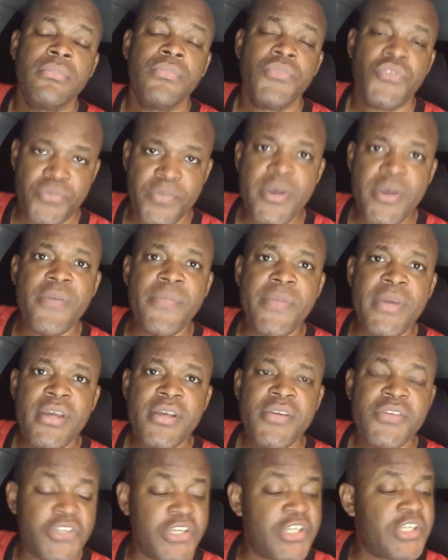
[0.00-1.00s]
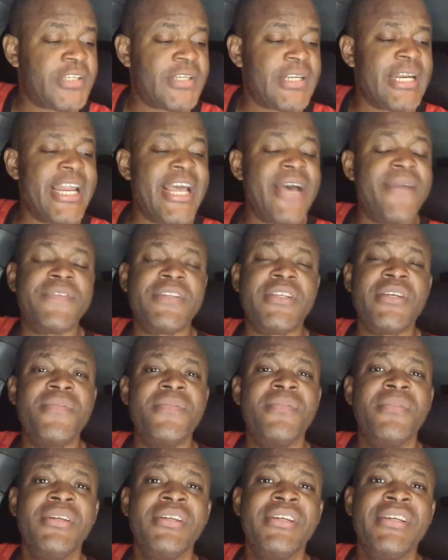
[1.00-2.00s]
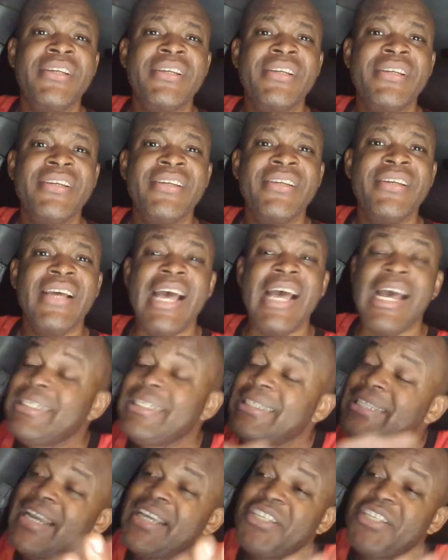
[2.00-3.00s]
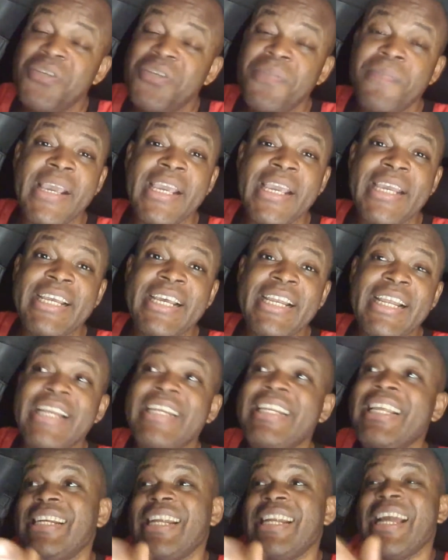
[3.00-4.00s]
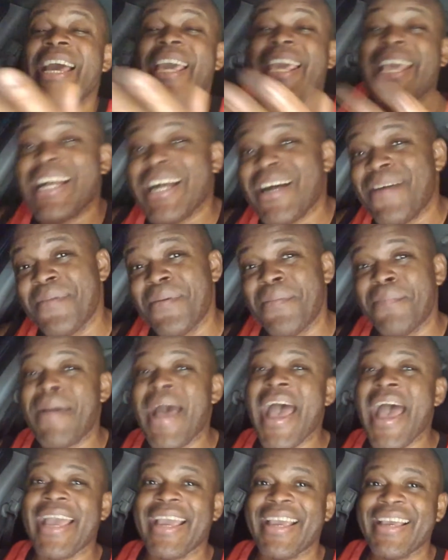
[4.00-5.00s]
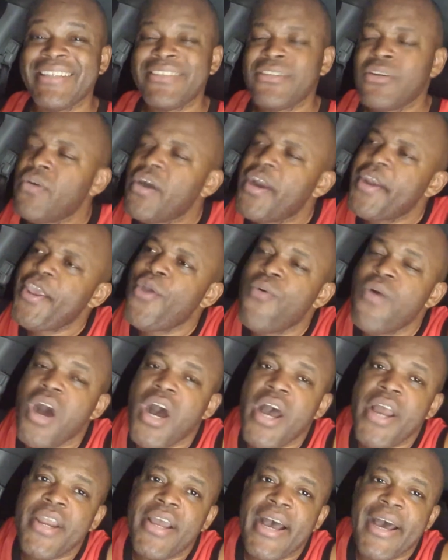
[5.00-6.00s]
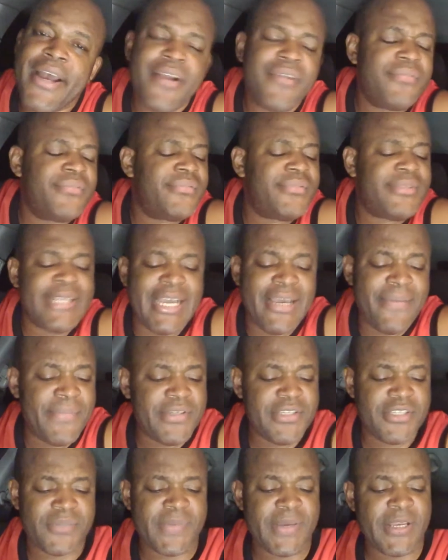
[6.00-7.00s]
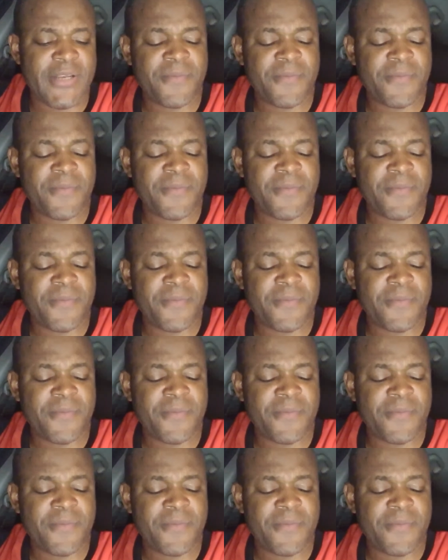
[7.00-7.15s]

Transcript: Smell me? Sister left him and then she made it and then now he coming back. So what do you want? I don't damages, man.